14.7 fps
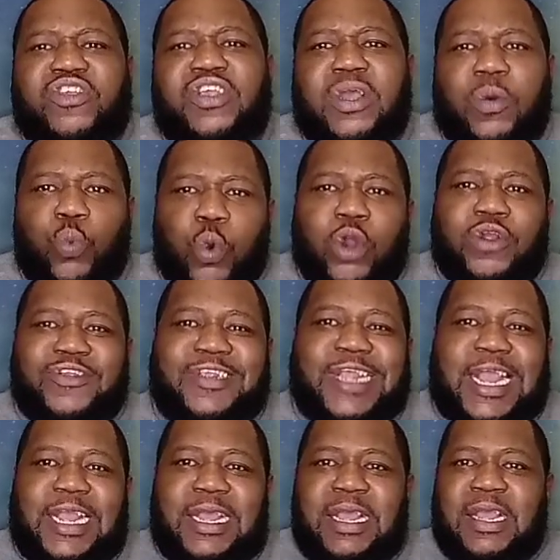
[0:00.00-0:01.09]
You see a work
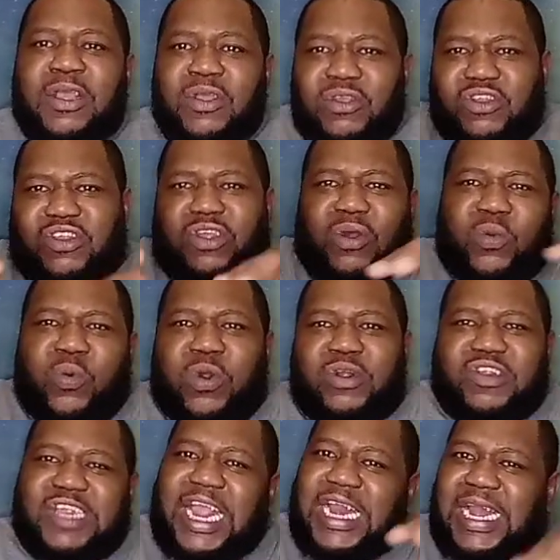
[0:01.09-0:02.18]
site and they got
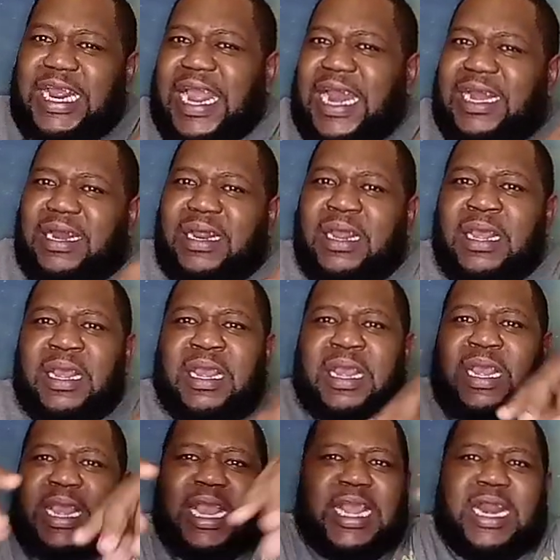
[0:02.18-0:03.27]
it all
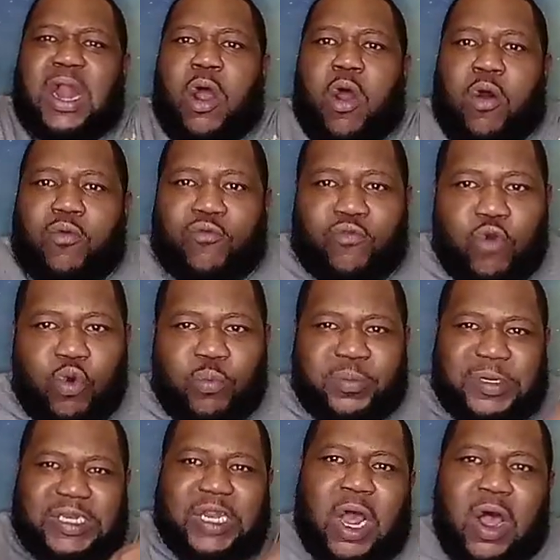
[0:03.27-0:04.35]
roped off and
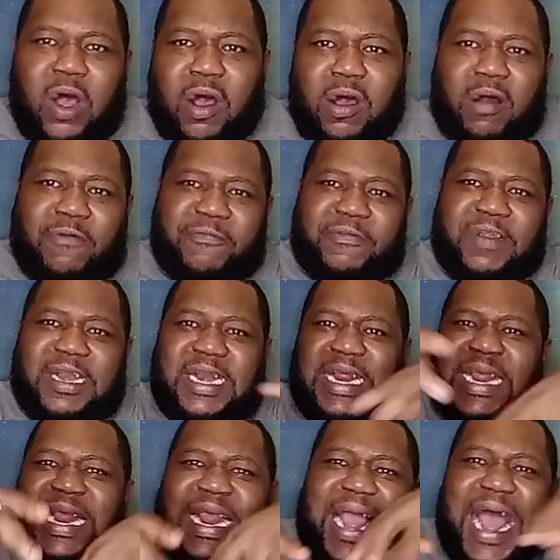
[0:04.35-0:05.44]

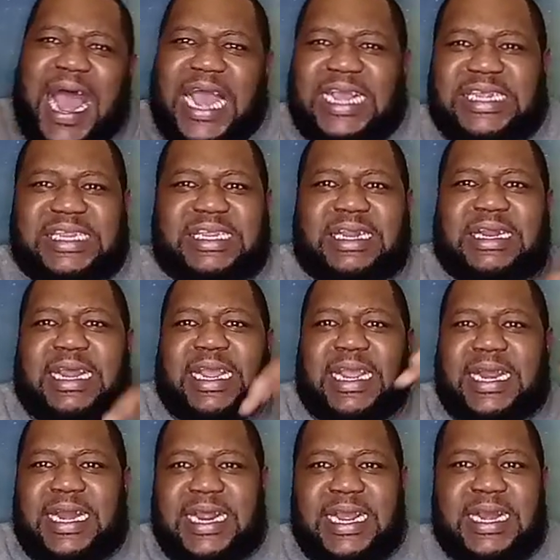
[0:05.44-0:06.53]
isolated, and they
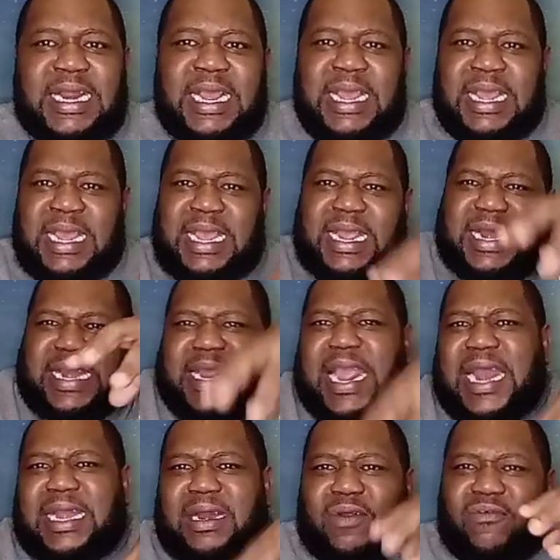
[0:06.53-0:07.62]
got the ground all
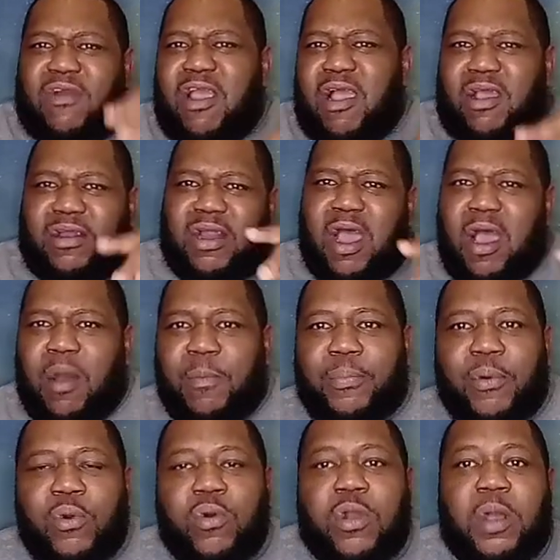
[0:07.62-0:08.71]
broke up because they're
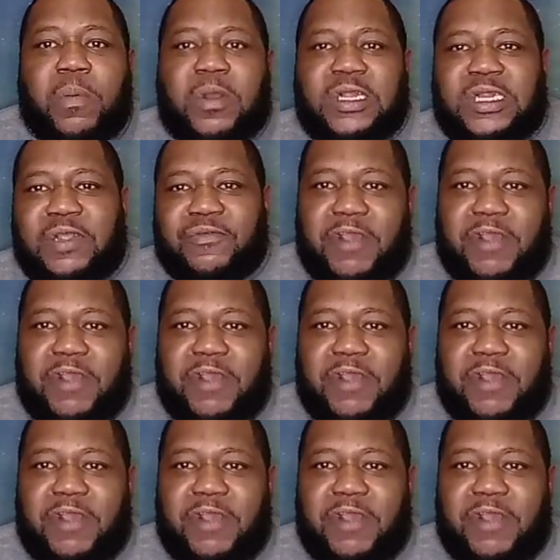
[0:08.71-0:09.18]
ready to do so.